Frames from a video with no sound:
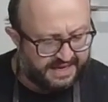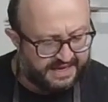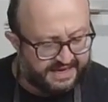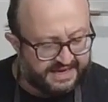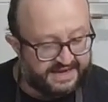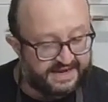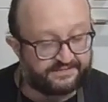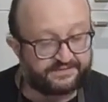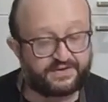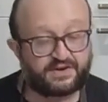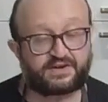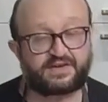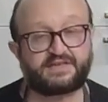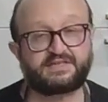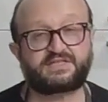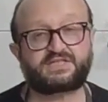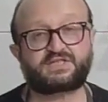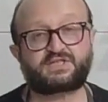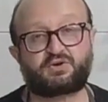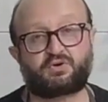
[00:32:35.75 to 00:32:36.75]
If you can
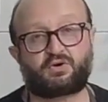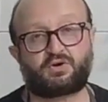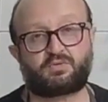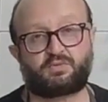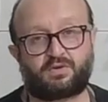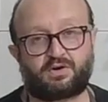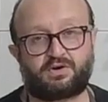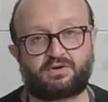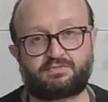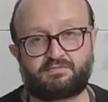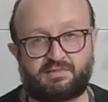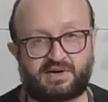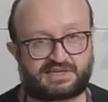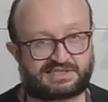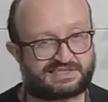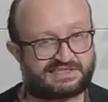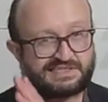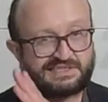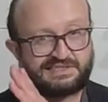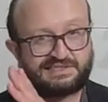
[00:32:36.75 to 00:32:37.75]
score wood,
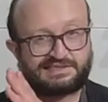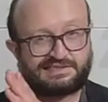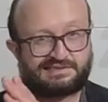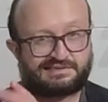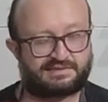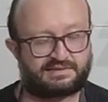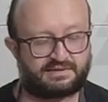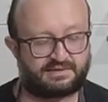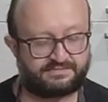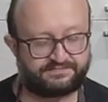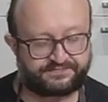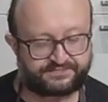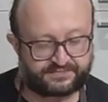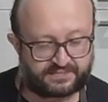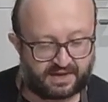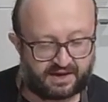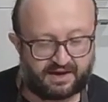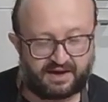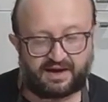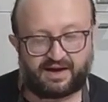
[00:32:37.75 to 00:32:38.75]
Mexican Santa,
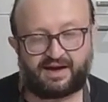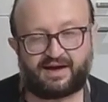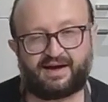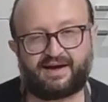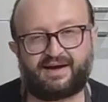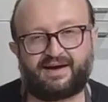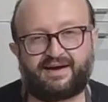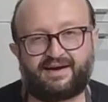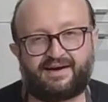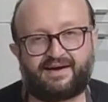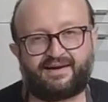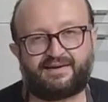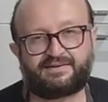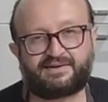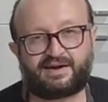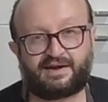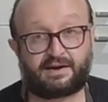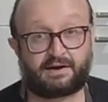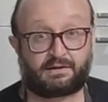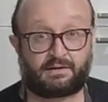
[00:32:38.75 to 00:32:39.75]

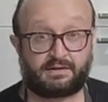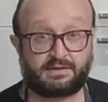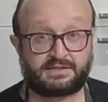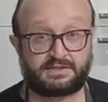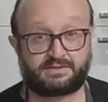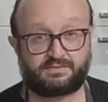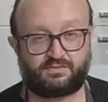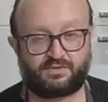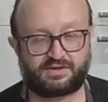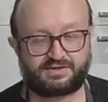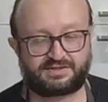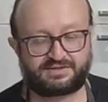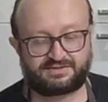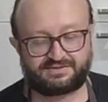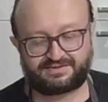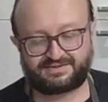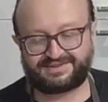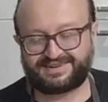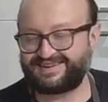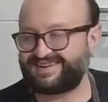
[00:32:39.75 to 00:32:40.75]
and a custom one
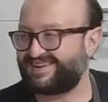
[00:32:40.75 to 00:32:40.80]
too.